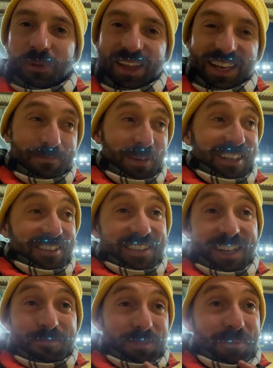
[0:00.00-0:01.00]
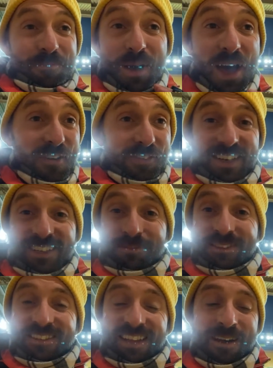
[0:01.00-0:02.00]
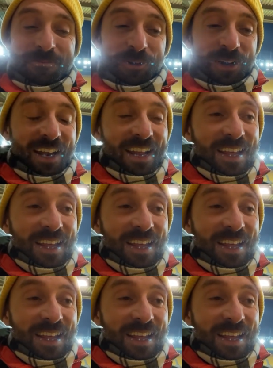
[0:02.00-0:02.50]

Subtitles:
He'd been perfect up until that point,